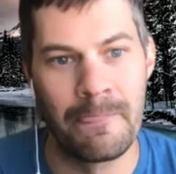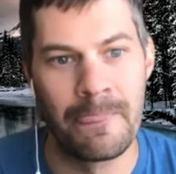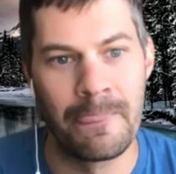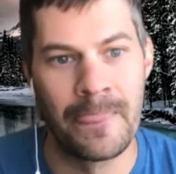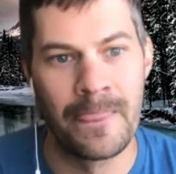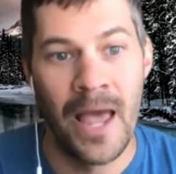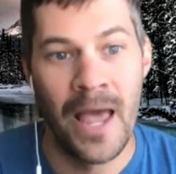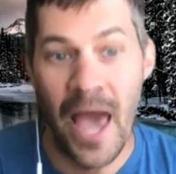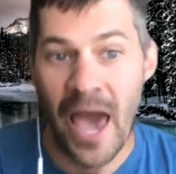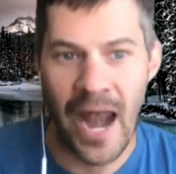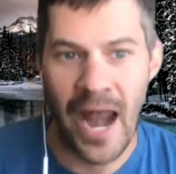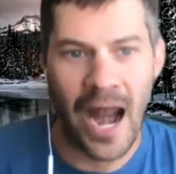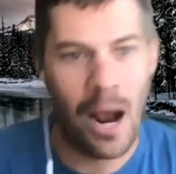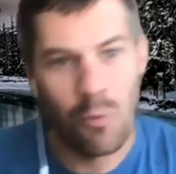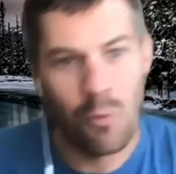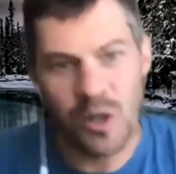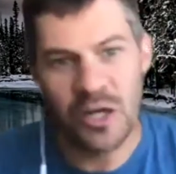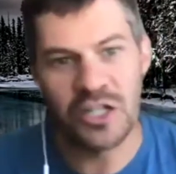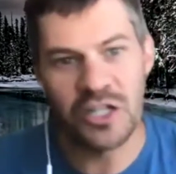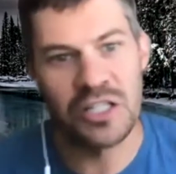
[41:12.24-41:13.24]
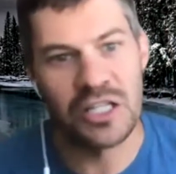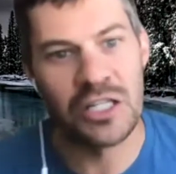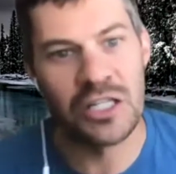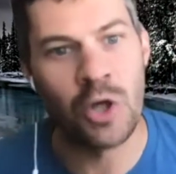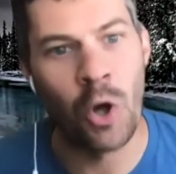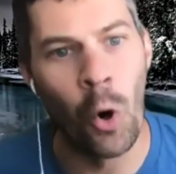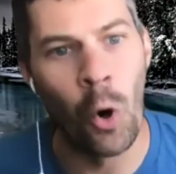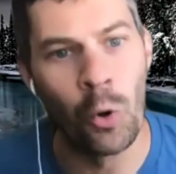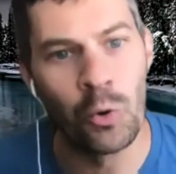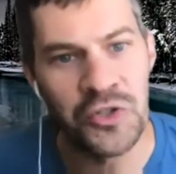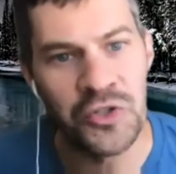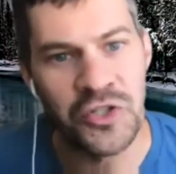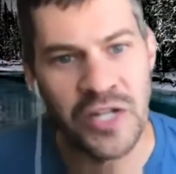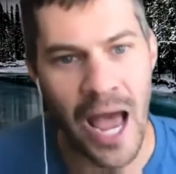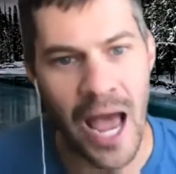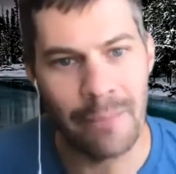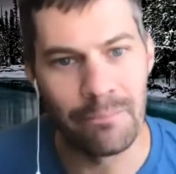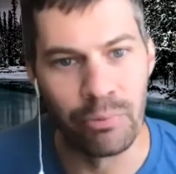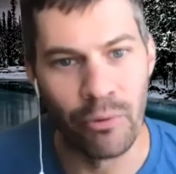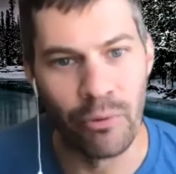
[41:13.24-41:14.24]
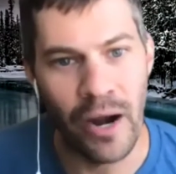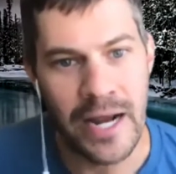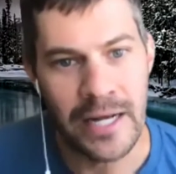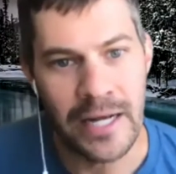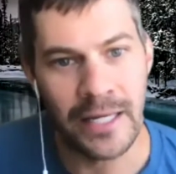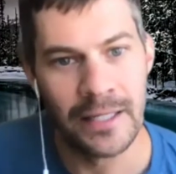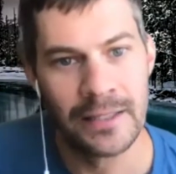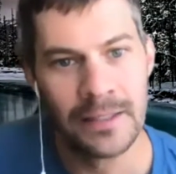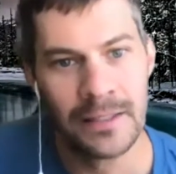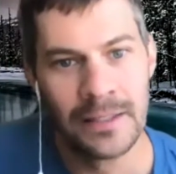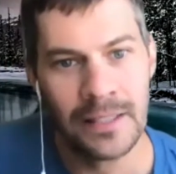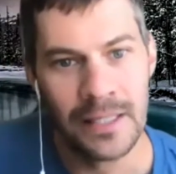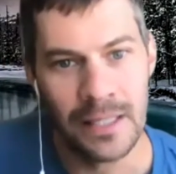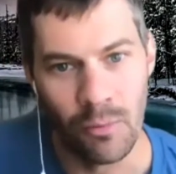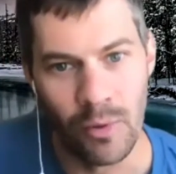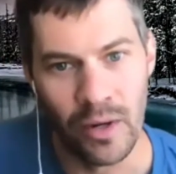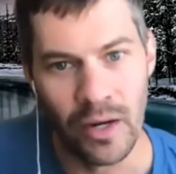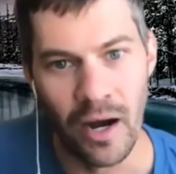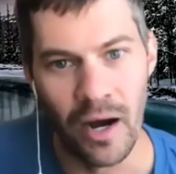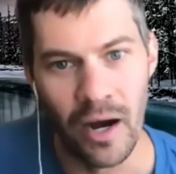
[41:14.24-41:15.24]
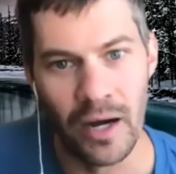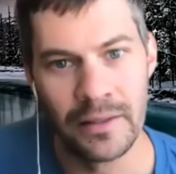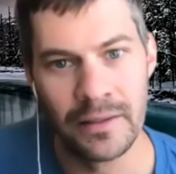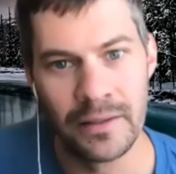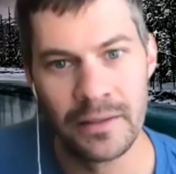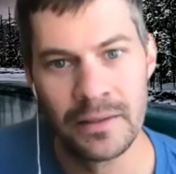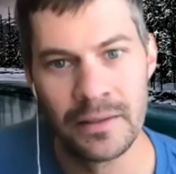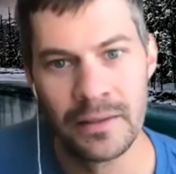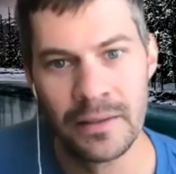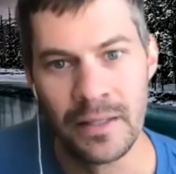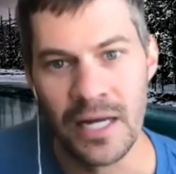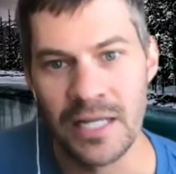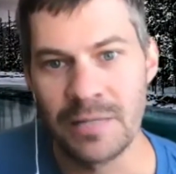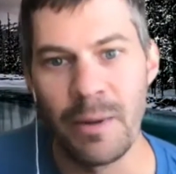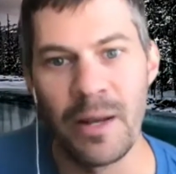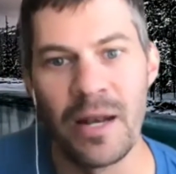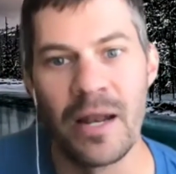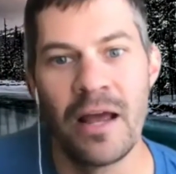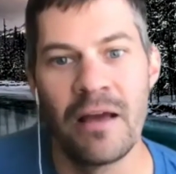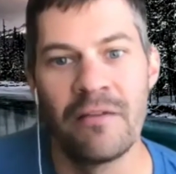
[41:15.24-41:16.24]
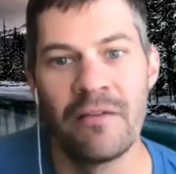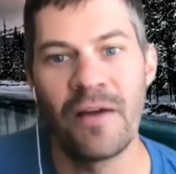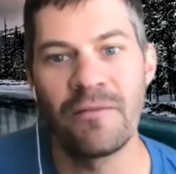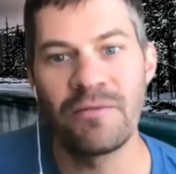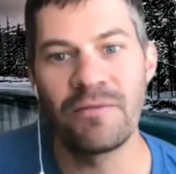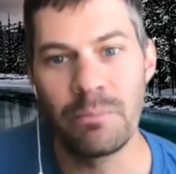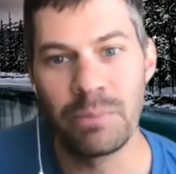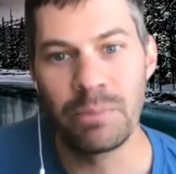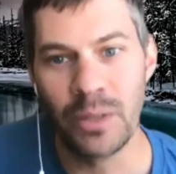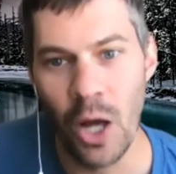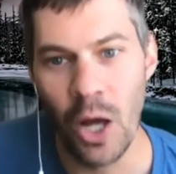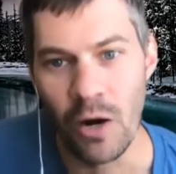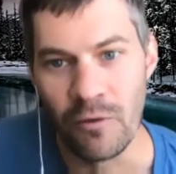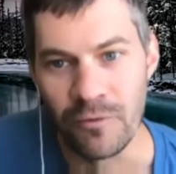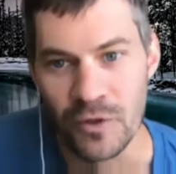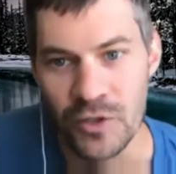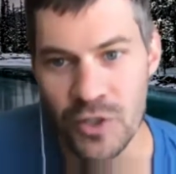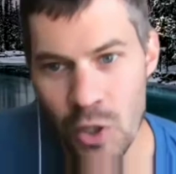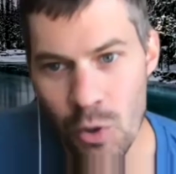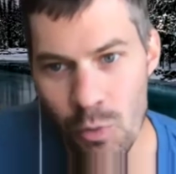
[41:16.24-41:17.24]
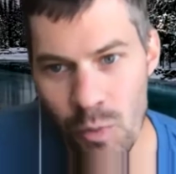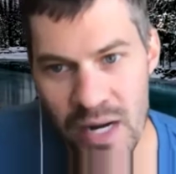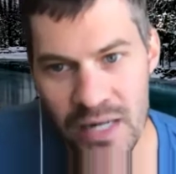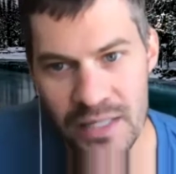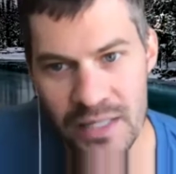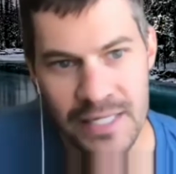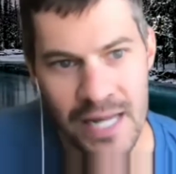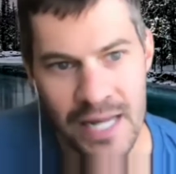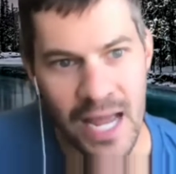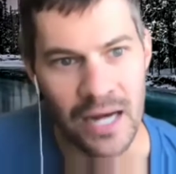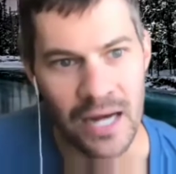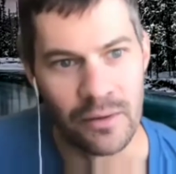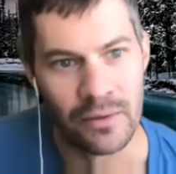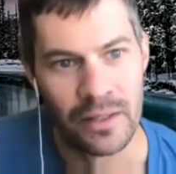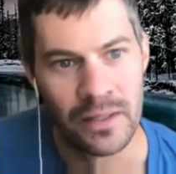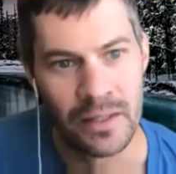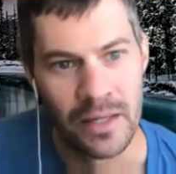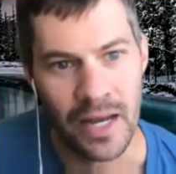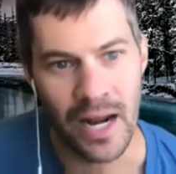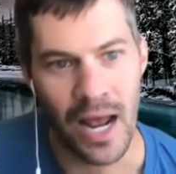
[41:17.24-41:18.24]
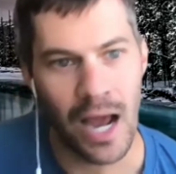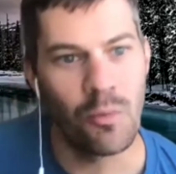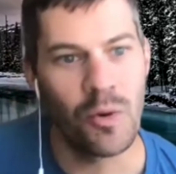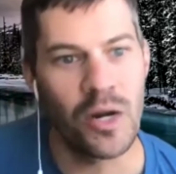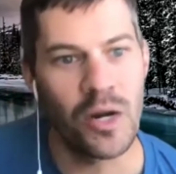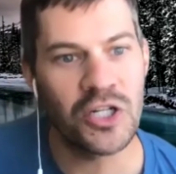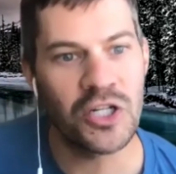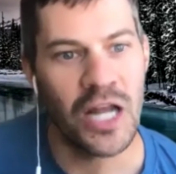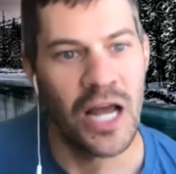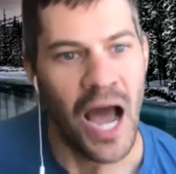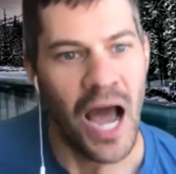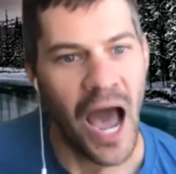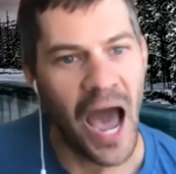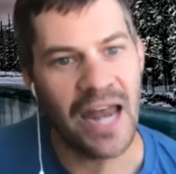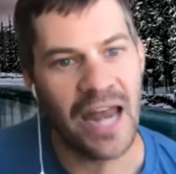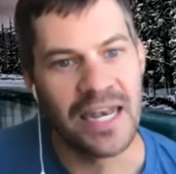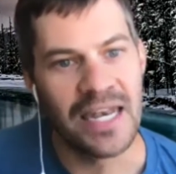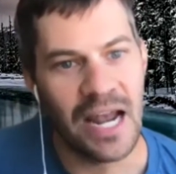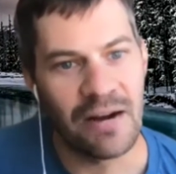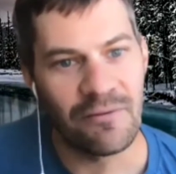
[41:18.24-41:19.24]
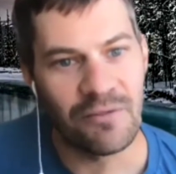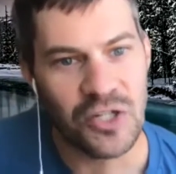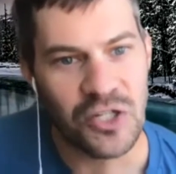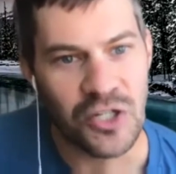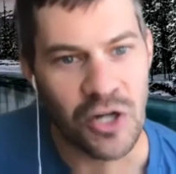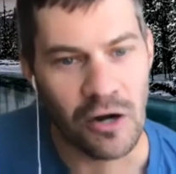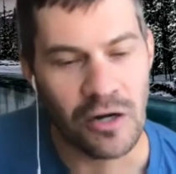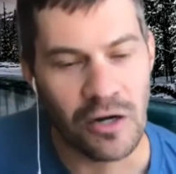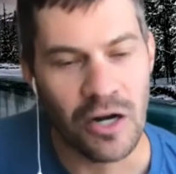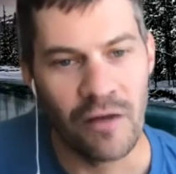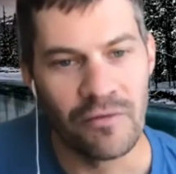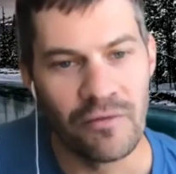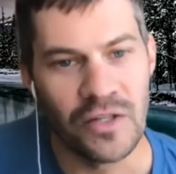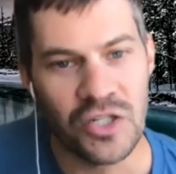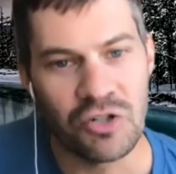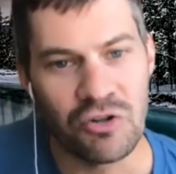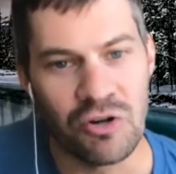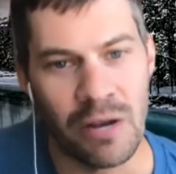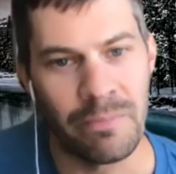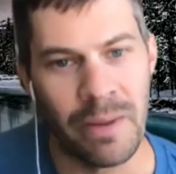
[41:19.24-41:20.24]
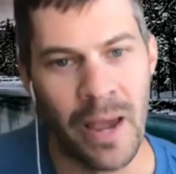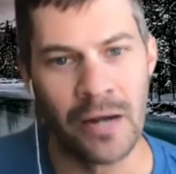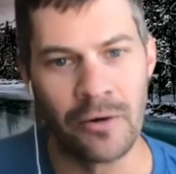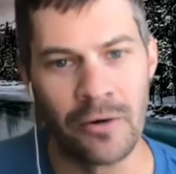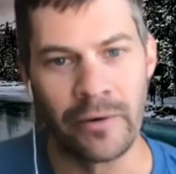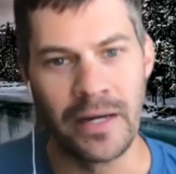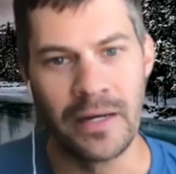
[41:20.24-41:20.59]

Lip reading: "And I wish this cold snap break," he went on. "It's been 50 below for 2 weeks now, and I wished I'd never started on this trip, Henry.